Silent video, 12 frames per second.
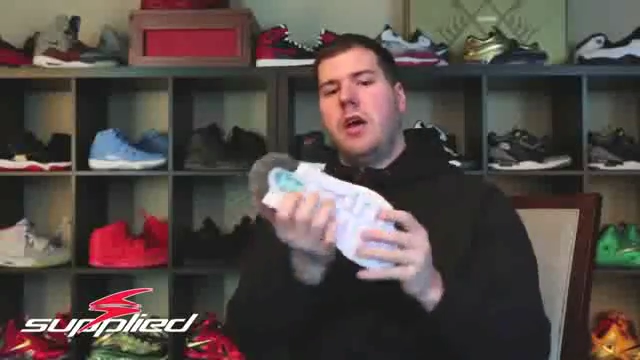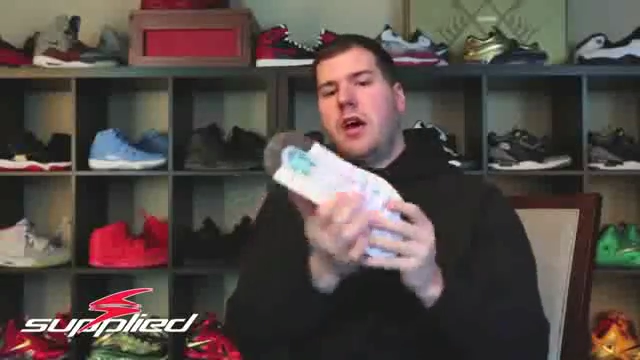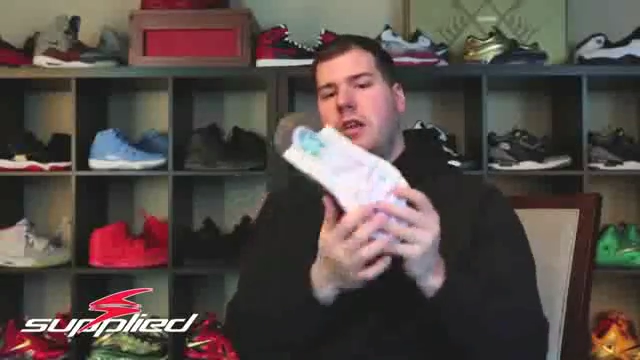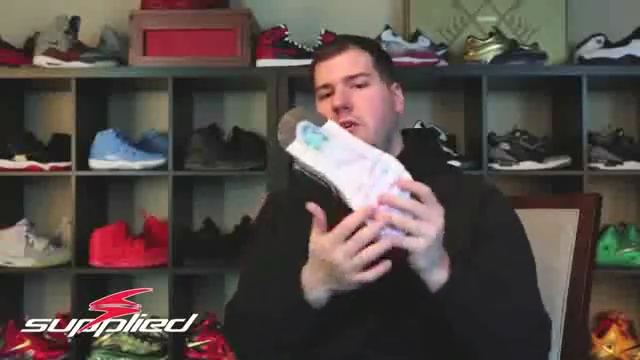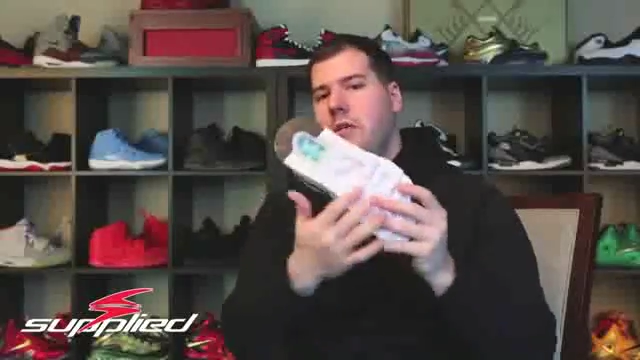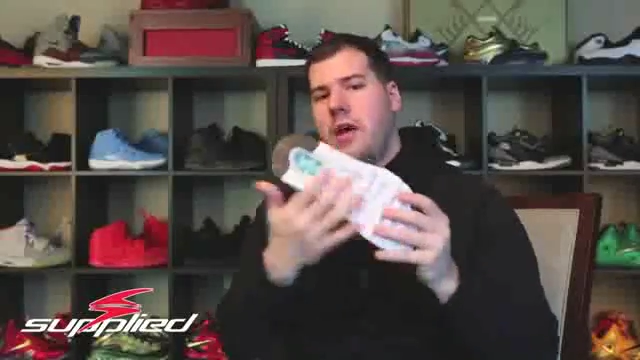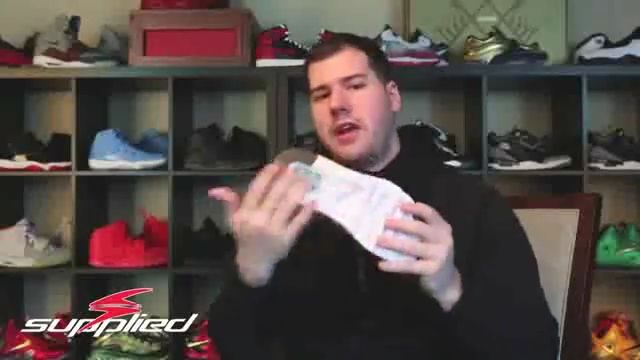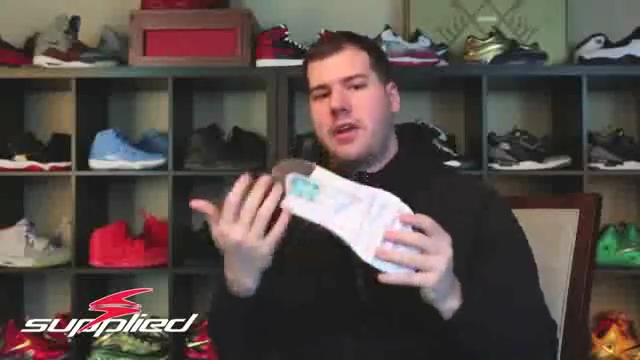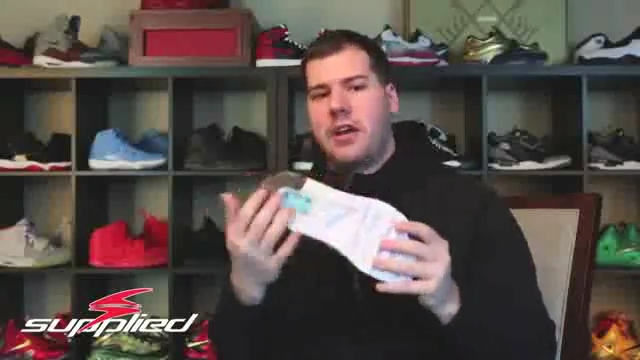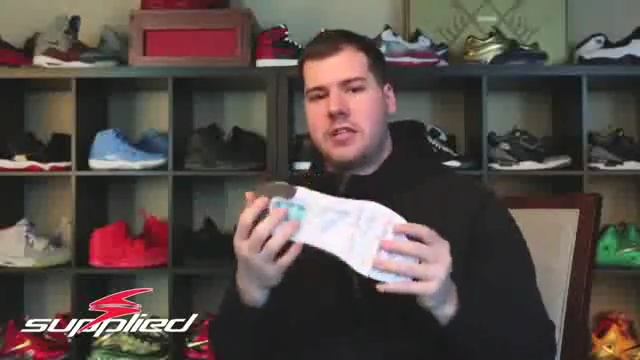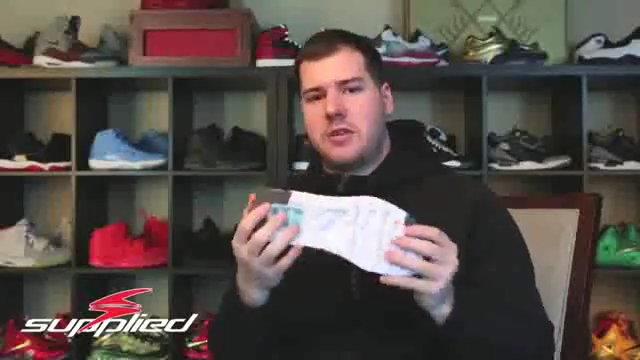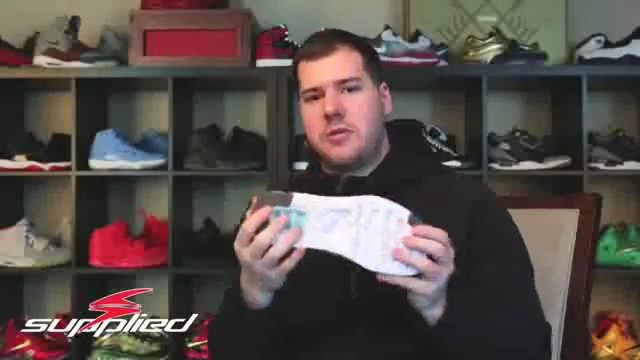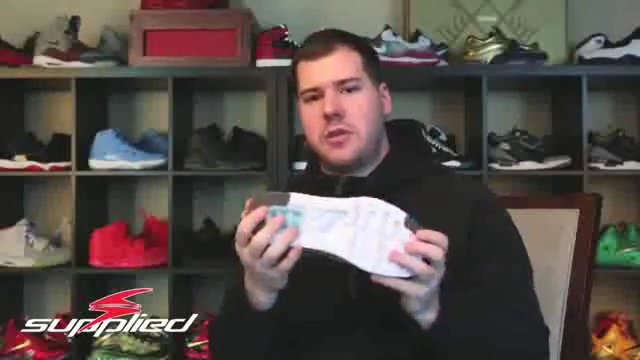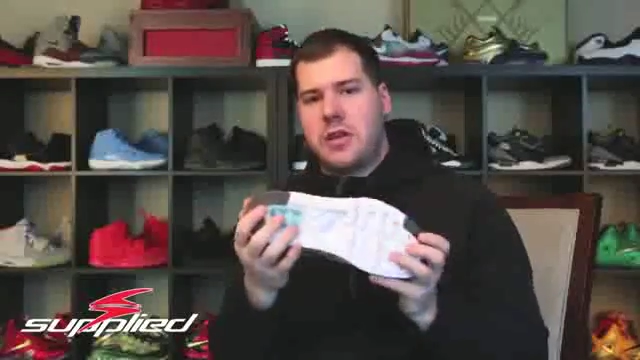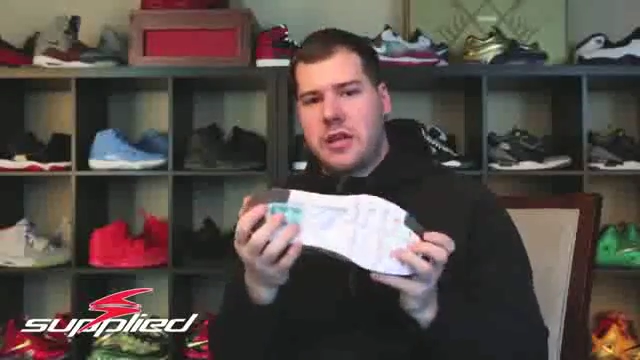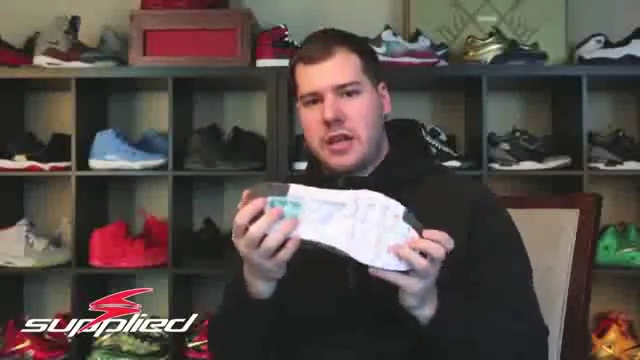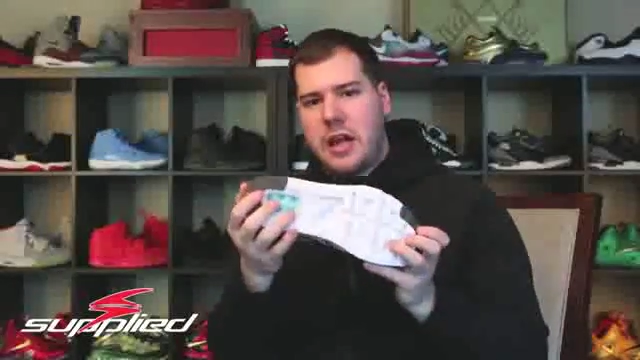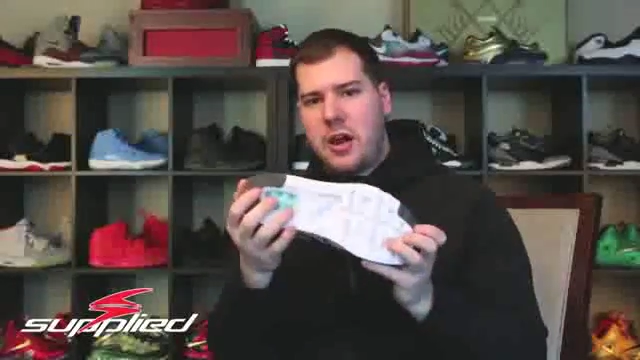I know a lot of you guys aren't really
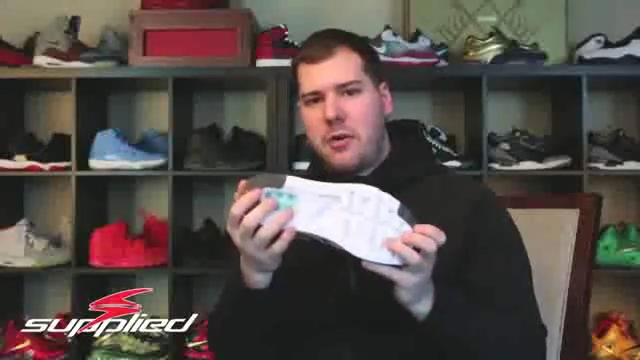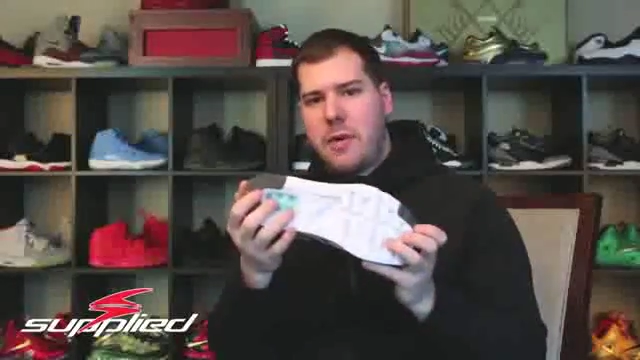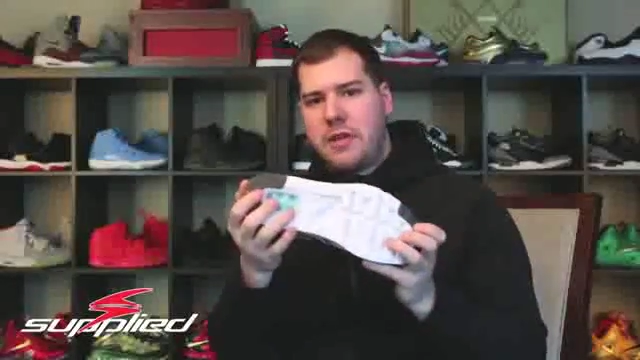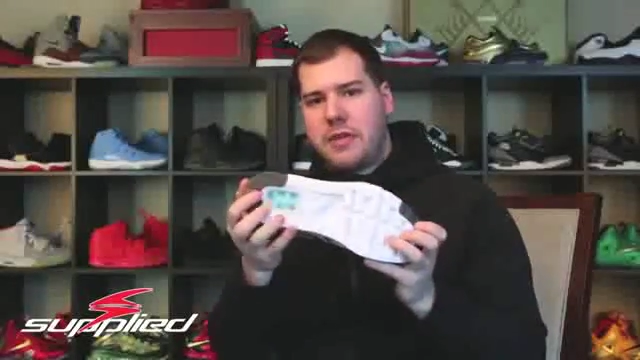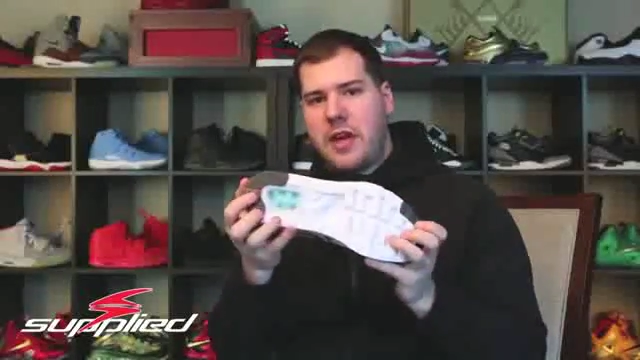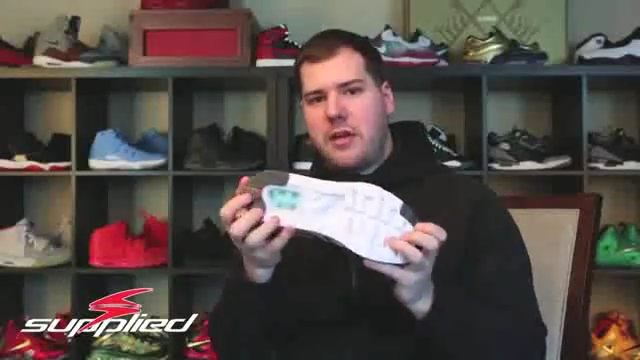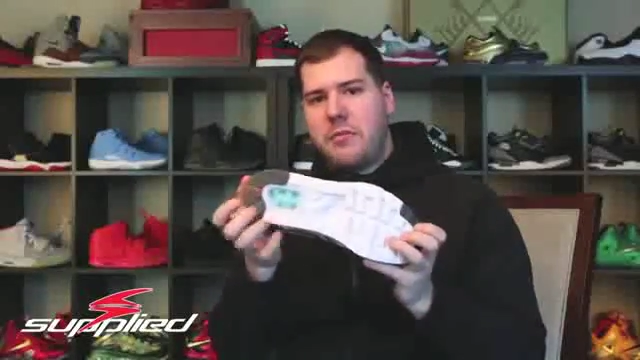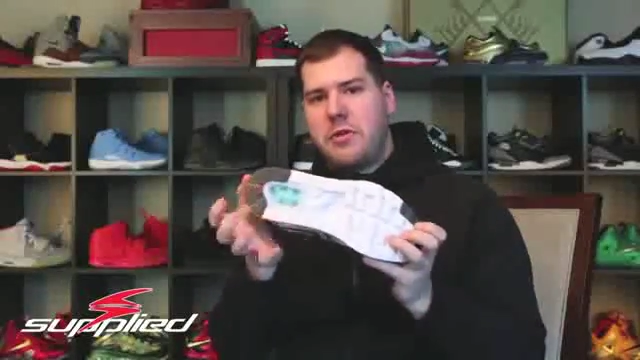going to care about that,